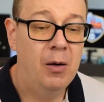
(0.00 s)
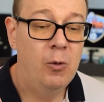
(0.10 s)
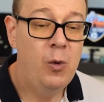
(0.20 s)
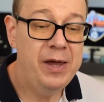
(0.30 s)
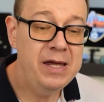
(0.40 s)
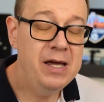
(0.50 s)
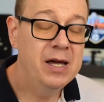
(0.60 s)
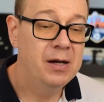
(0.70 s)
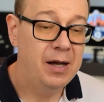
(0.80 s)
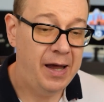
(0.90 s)
we
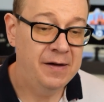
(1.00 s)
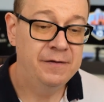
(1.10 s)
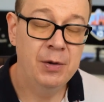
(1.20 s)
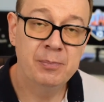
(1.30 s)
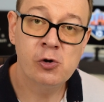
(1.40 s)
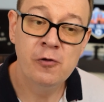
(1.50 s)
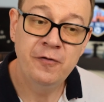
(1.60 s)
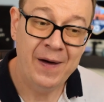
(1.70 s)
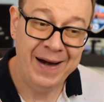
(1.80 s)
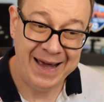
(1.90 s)
have the
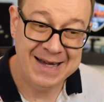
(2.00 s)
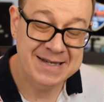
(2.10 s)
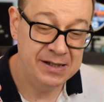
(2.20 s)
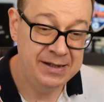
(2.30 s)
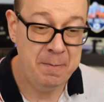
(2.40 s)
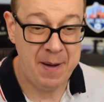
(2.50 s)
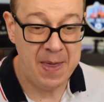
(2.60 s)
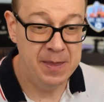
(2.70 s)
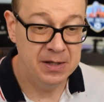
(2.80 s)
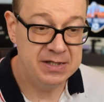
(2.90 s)
profile as a
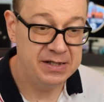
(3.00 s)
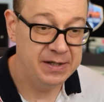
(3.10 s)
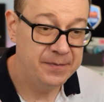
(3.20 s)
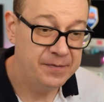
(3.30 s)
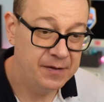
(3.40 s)
dependency.